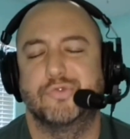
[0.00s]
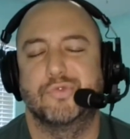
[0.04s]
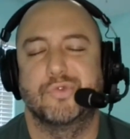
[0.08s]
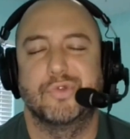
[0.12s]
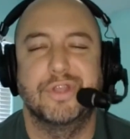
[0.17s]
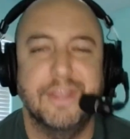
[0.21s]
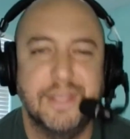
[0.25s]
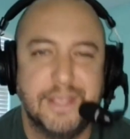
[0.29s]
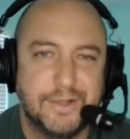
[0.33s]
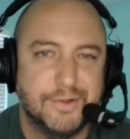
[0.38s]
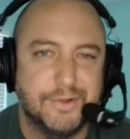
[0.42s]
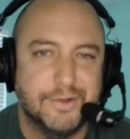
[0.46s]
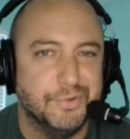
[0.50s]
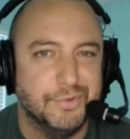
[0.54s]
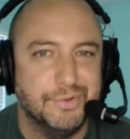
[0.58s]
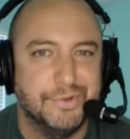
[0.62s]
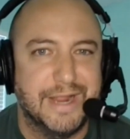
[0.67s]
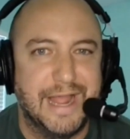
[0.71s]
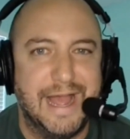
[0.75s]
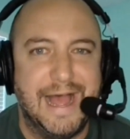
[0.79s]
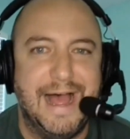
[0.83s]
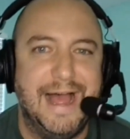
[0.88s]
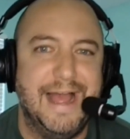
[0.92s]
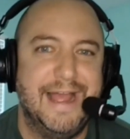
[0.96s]
Really cool
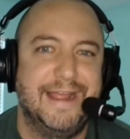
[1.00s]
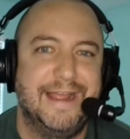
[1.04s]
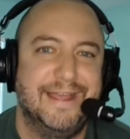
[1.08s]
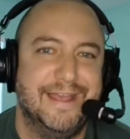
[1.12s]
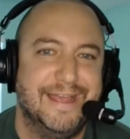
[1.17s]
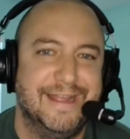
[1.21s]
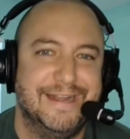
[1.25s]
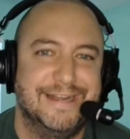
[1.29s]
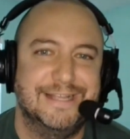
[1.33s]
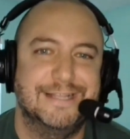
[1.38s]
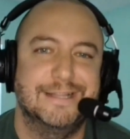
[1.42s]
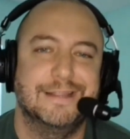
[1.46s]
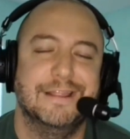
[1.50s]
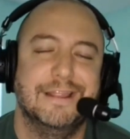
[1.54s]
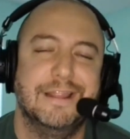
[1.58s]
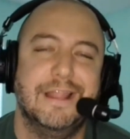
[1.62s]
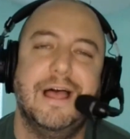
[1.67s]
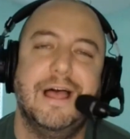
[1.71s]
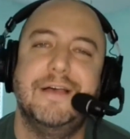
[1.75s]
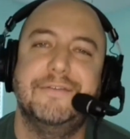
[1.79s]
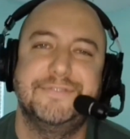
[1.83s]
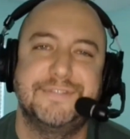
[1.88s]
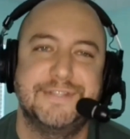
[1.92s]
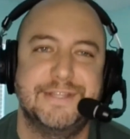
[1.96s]
guy, and he
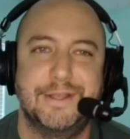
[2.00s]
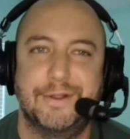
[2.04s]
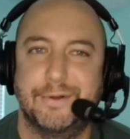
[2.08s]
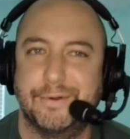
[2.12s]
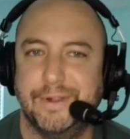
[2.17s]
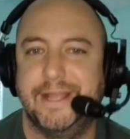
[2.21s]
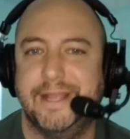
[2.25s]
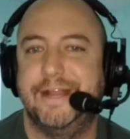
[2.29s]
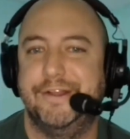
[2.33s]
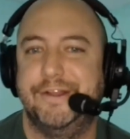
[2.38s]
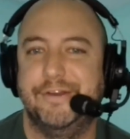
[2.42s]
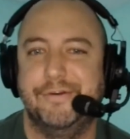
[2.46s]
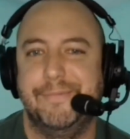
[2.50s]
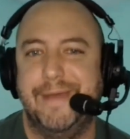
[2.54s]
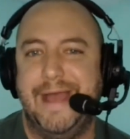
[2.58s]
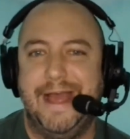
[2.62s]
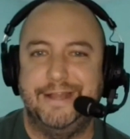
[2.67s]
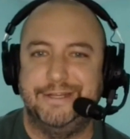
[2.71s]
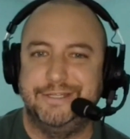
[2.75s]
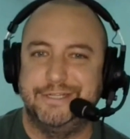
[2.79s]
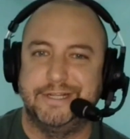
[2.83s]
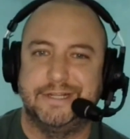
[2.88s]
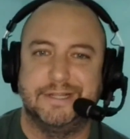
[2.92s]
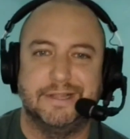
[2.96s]
loves the Orlando
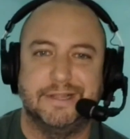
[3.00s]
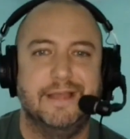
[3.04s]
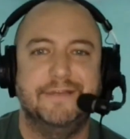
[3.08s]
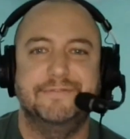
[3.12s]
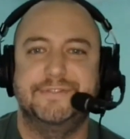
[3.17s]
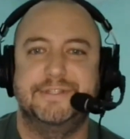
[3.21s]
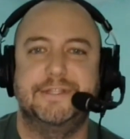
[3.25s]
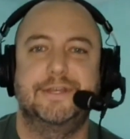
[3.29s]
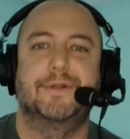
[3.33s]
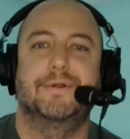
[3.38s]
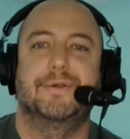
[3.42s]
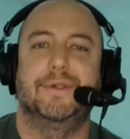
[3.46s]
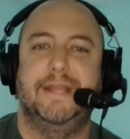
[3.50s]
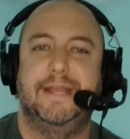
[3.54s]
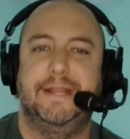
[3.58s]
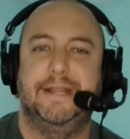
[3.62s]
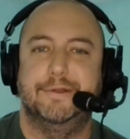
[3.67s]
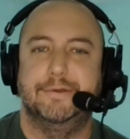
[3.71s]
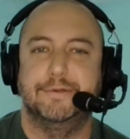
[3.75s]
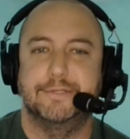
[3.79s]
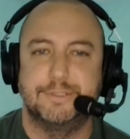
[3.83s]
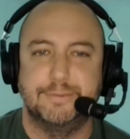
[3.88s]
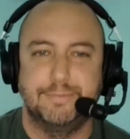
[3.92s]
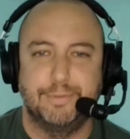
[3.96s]
Magic, loves the
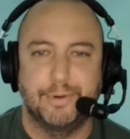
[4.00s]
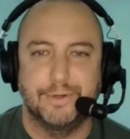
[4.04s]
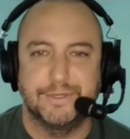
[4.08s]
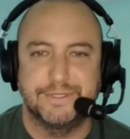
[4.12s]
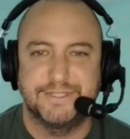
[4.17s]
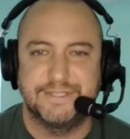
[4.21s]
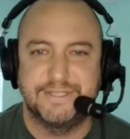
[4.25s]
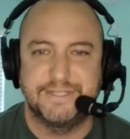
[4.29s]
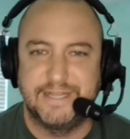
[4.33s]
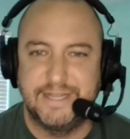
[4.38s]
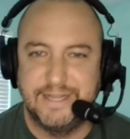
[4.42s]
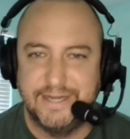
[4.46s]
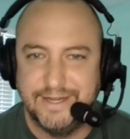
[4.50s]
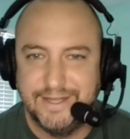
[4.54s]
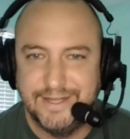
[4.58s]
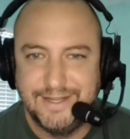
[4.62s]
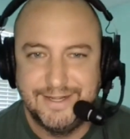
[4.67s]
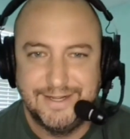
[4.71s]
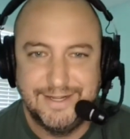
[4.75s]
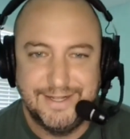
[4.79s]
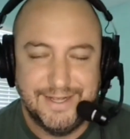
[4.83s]
Orlando sports scene.